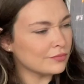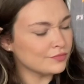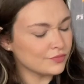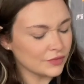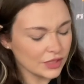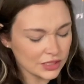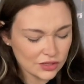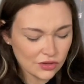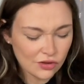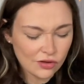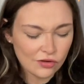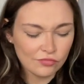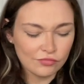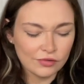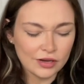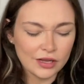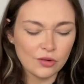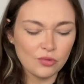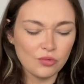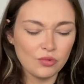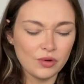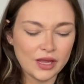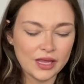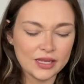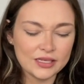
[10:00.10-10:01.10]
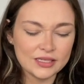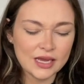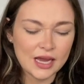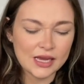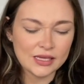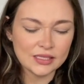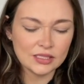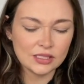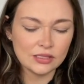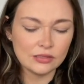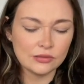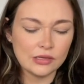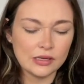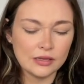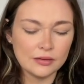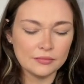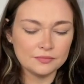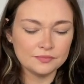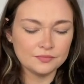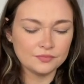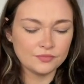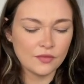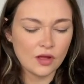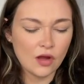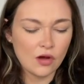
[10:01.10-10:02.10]
It's got a really weird taste to it.
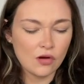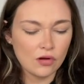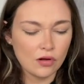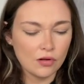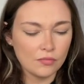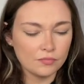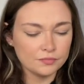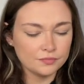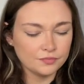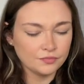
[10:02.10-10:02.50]
Hold on.